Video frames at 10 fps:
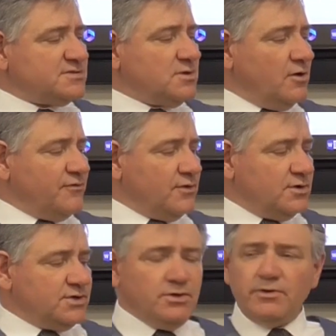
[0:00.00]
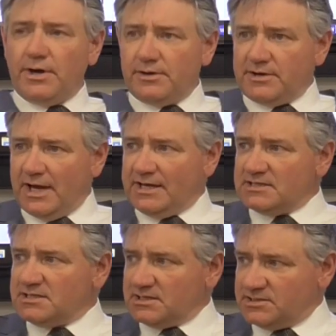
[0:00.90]
of sulfur,
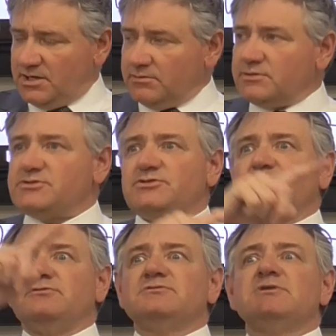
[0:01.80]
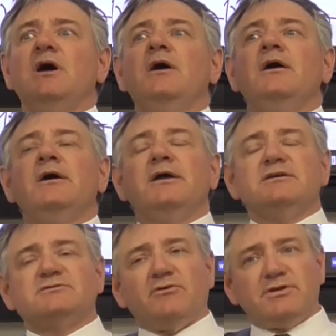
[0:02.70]
296 kilojoules
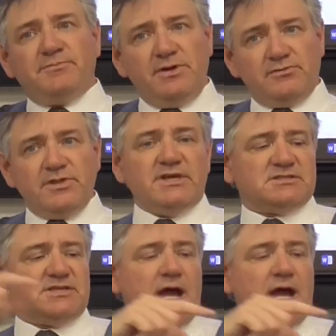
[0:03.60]
is going to be released.